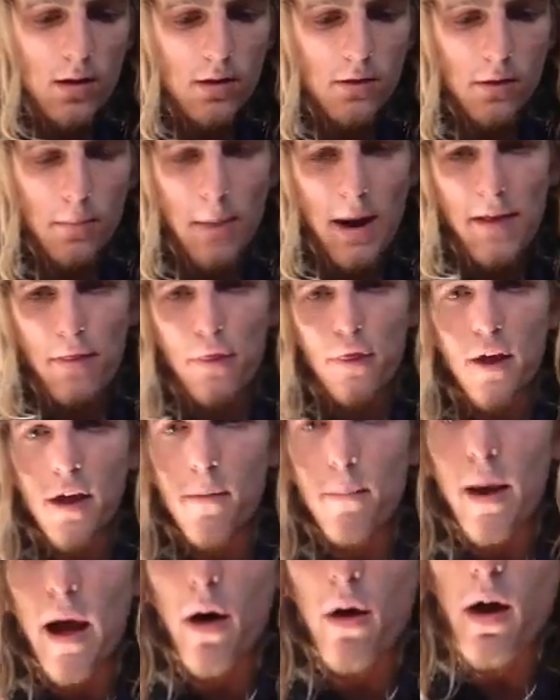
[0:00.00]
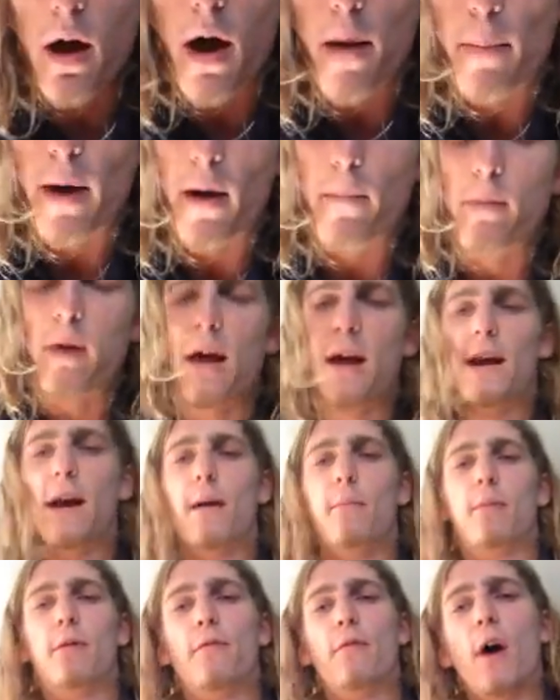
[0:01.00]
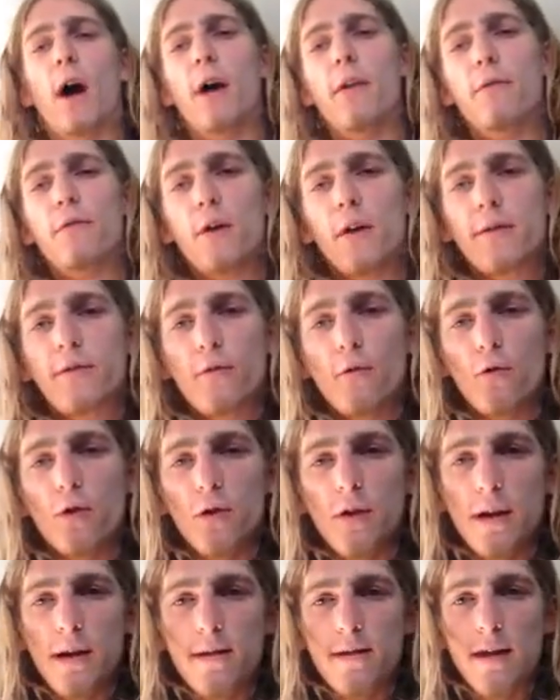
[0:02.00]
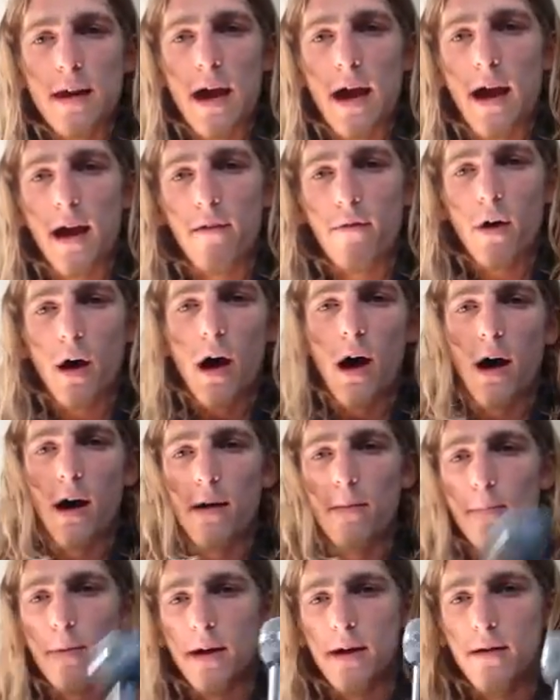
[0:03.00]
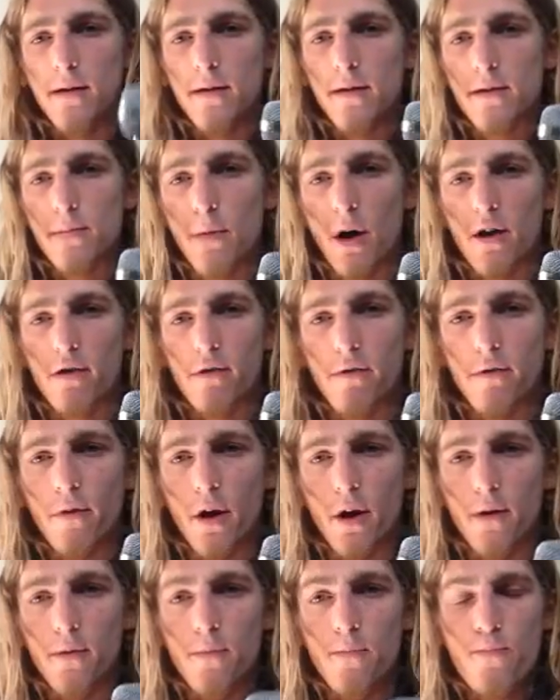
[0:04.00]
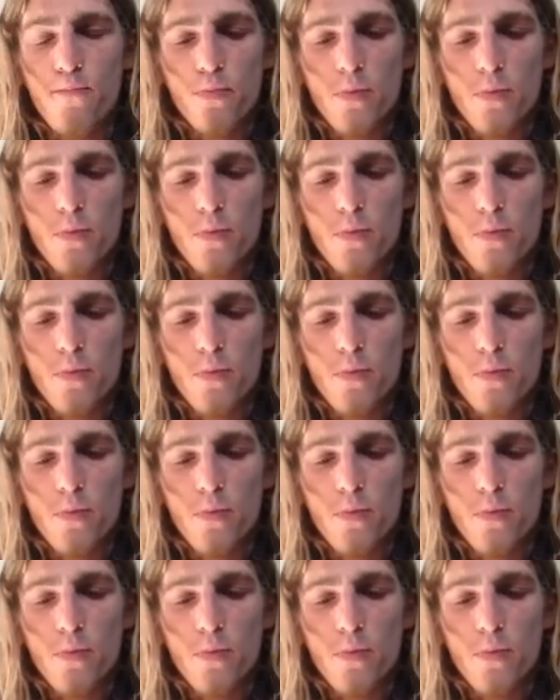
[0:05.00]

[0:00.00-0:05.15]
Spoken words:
the main thing about playing amplified, first of all, you need to have a high impedance microphone.